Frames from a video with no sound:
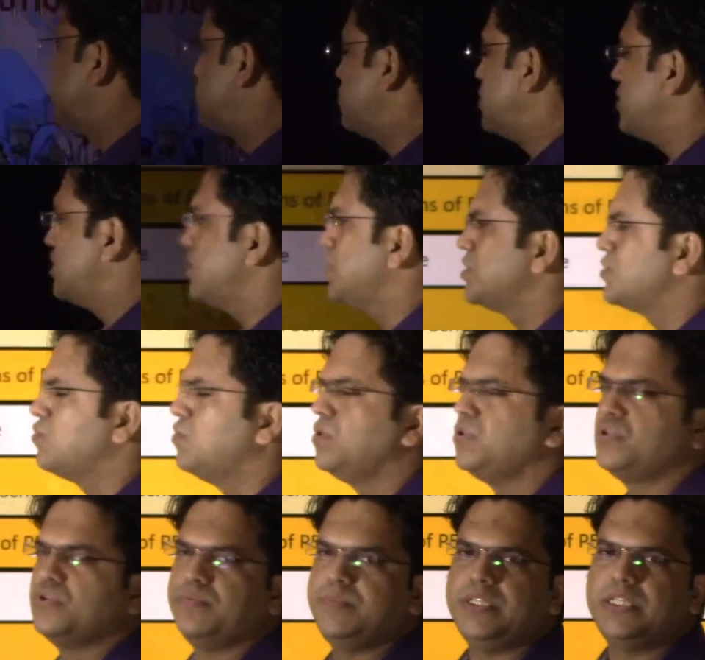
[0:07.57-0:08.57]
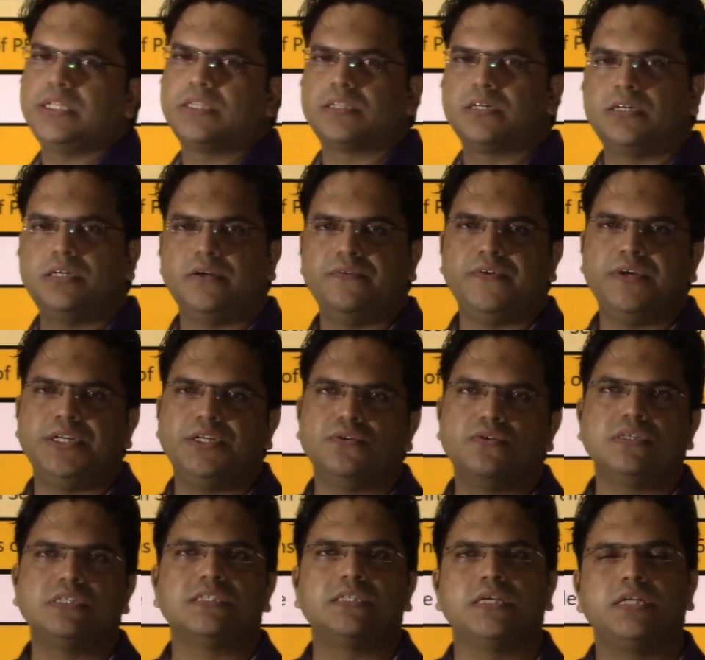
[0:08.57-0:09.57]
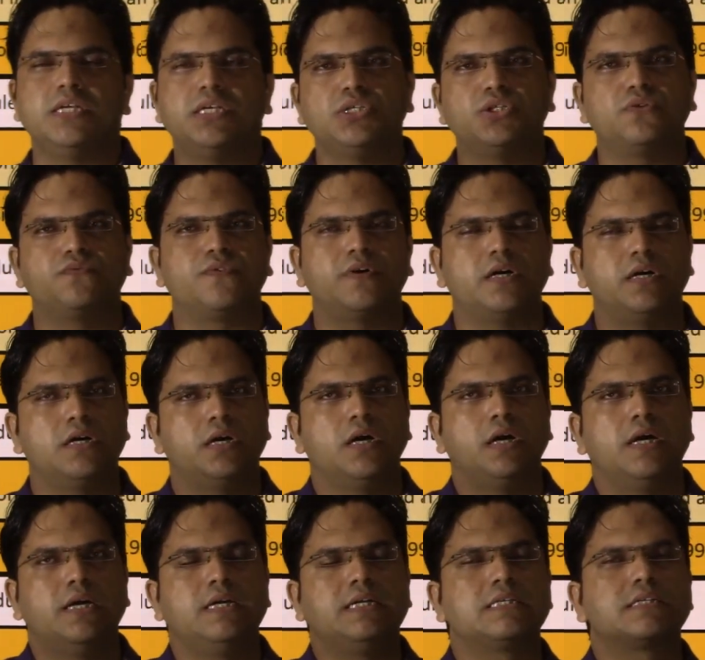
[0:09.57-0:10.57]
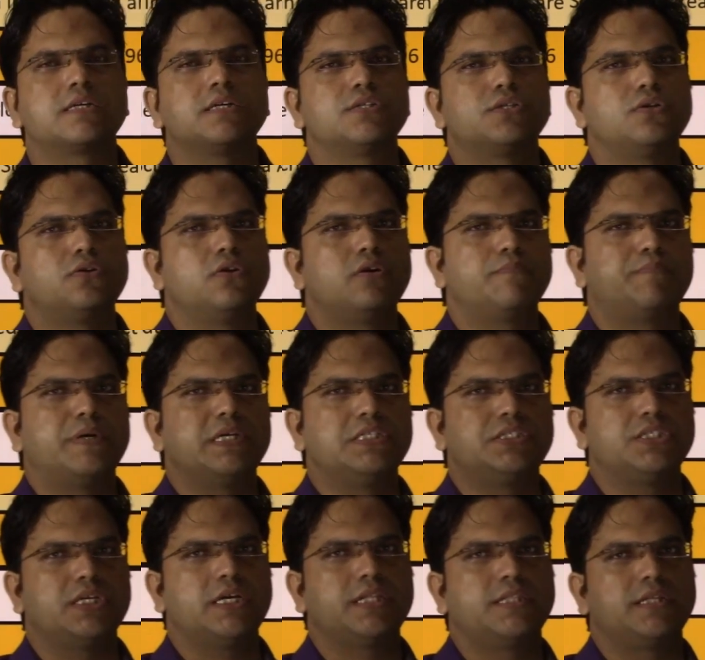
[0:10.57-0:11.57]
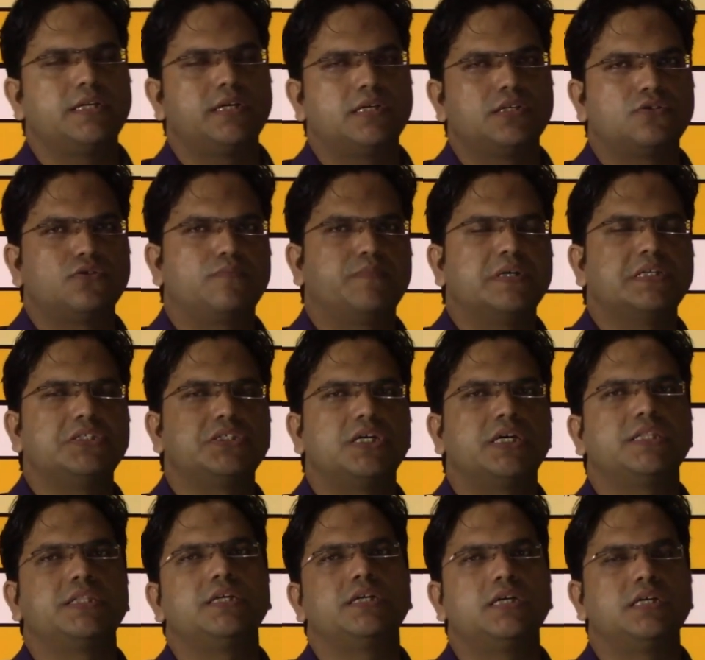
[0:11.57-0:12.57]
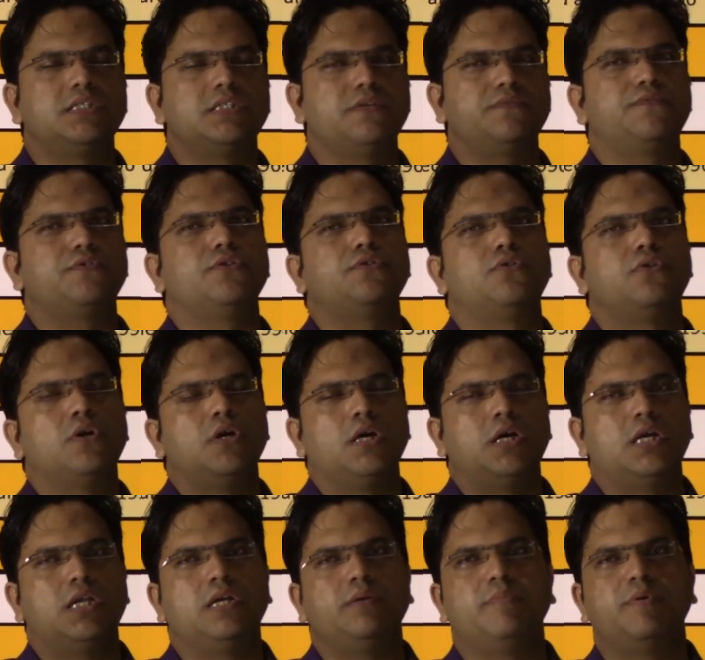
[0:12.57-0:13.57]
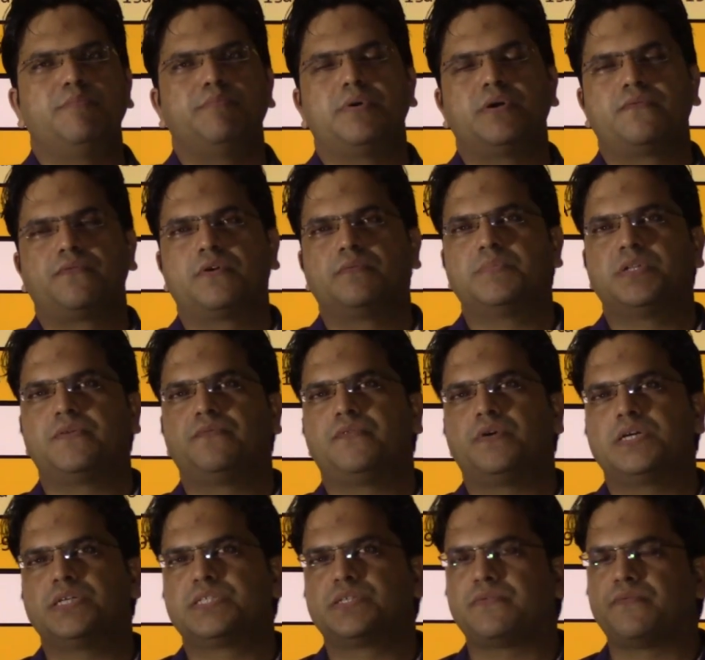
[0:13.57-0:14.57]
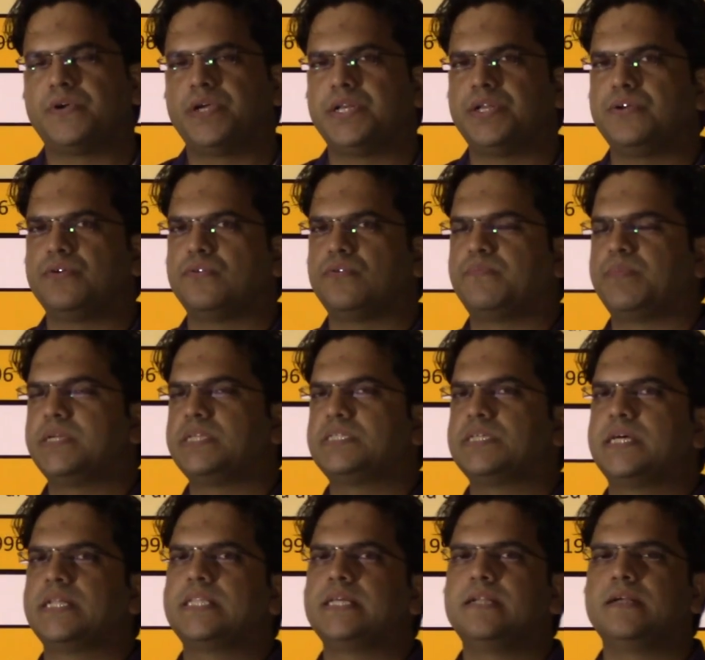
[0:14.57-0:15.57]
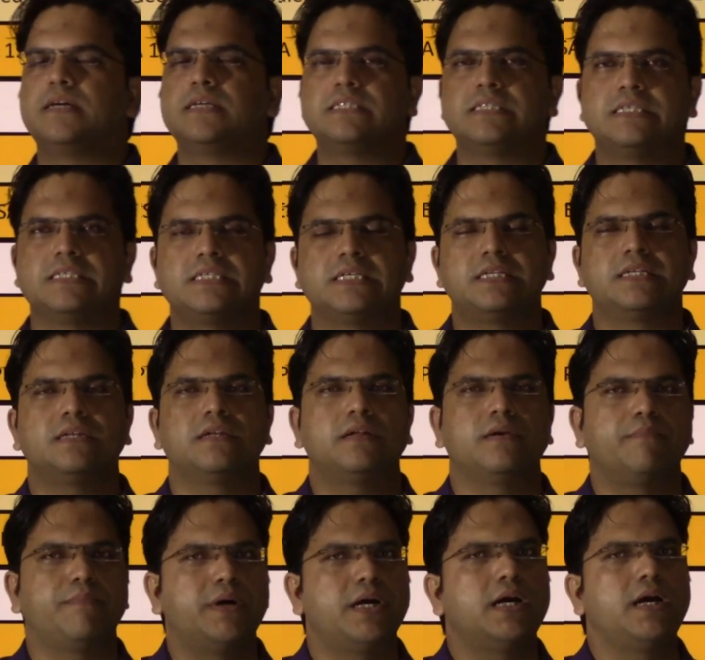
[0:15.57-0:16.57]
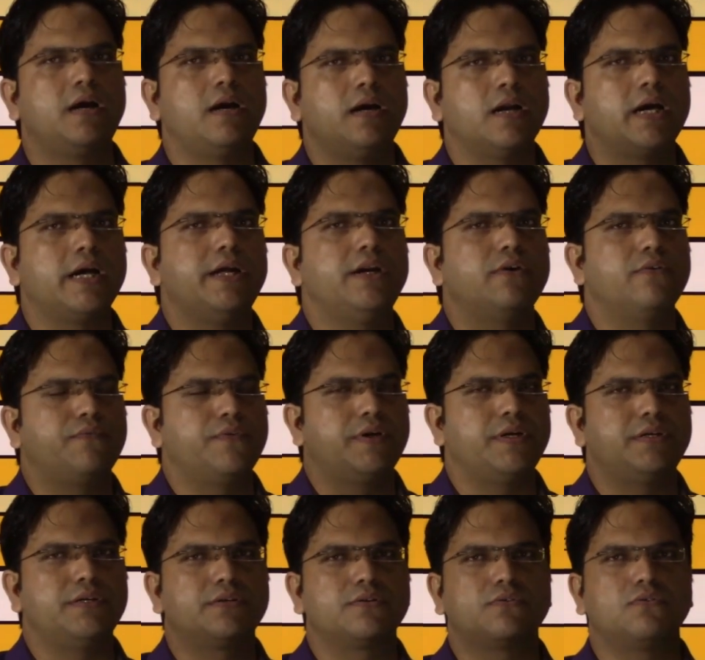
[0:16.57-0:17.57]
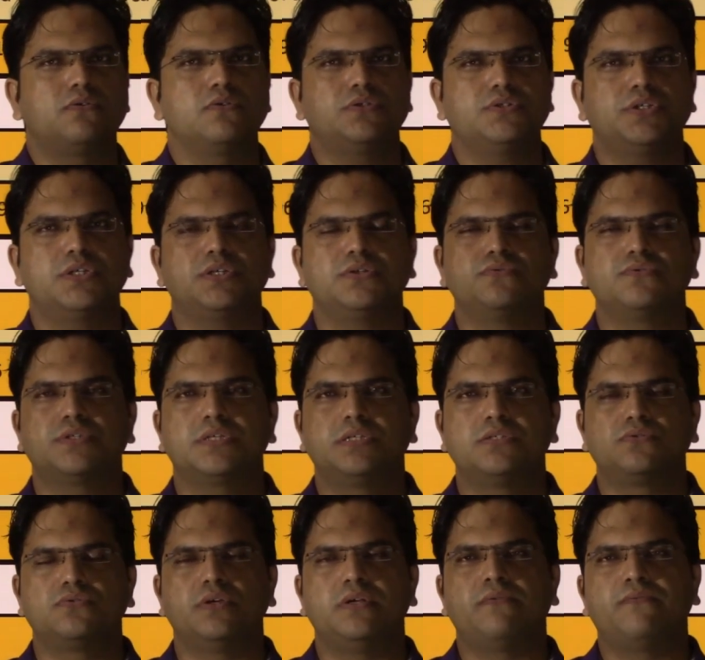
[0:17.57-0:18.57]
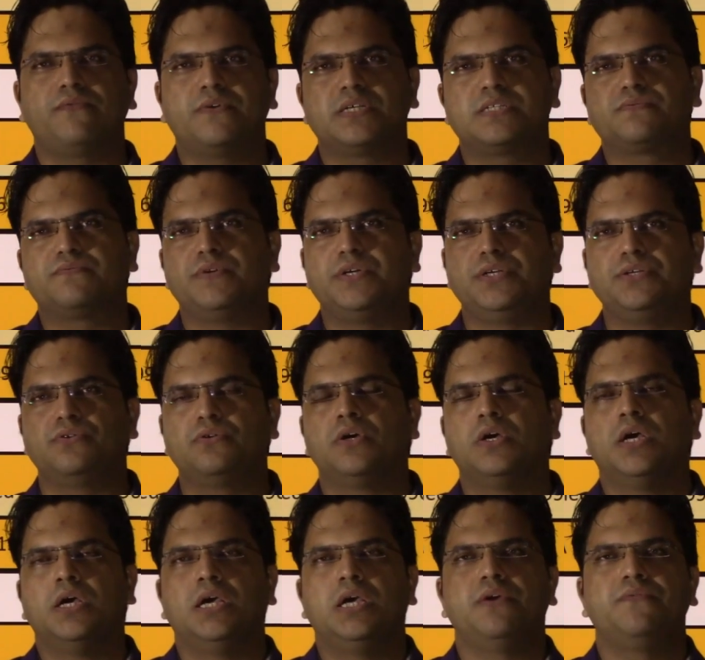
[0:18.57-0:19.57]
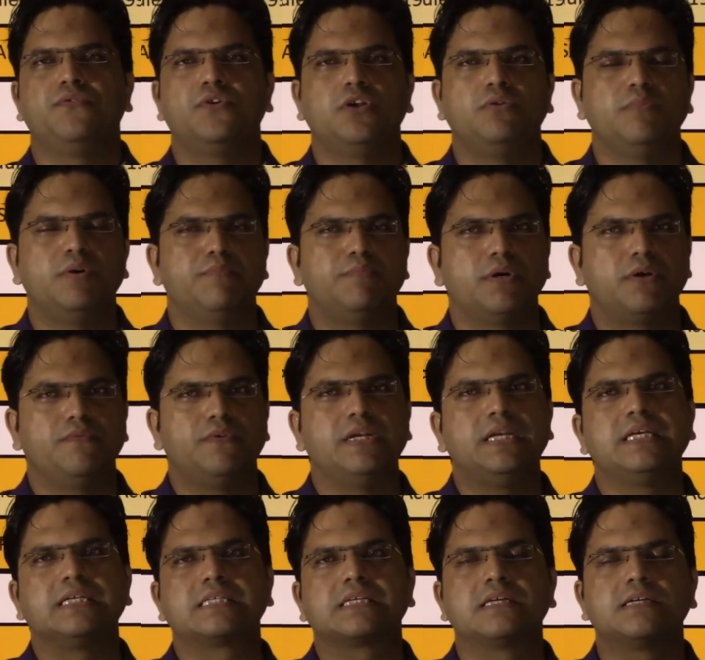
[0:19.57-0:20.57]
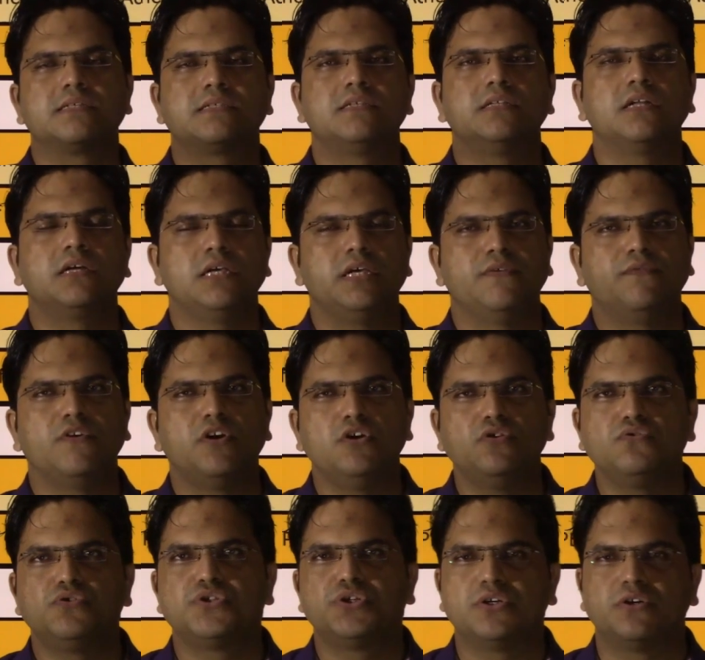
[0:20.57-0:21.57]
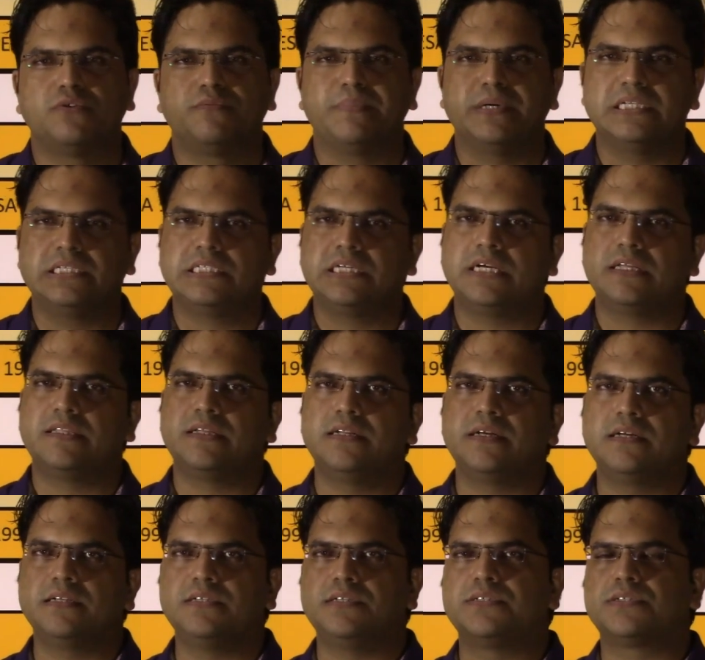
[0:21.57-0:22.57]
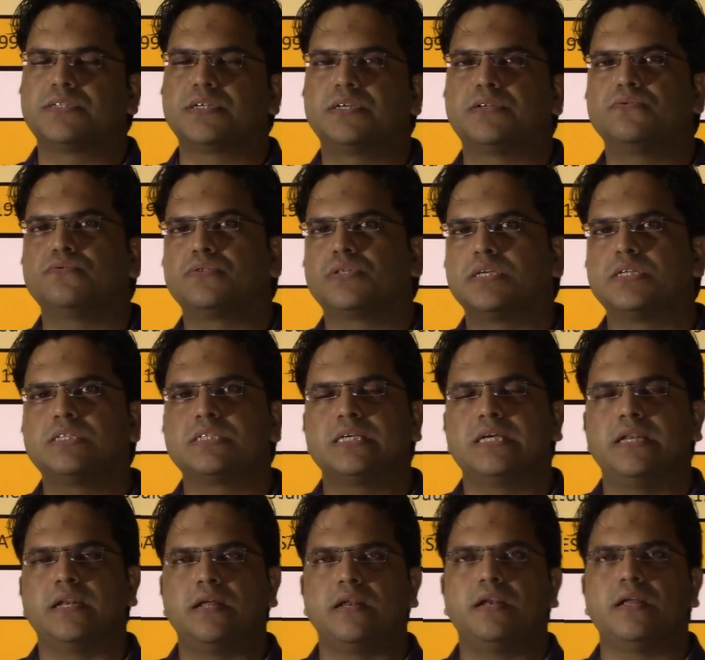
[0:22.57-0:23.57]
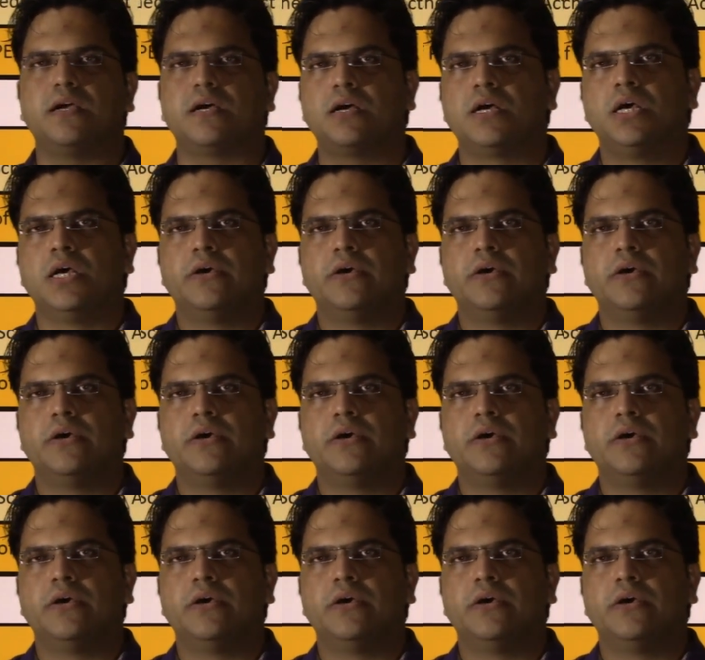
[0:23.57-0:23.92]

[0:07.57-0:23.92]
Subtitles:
So this is going to be the third video in series of our discussion on Panchayati Raj. So Panchayati Raj, if you remember from the first video, Panchayati Raj is in part 9 of Indian Constitution. So in first video, if you remember, we discussed the evolution of Panchayati Raj institutions in India.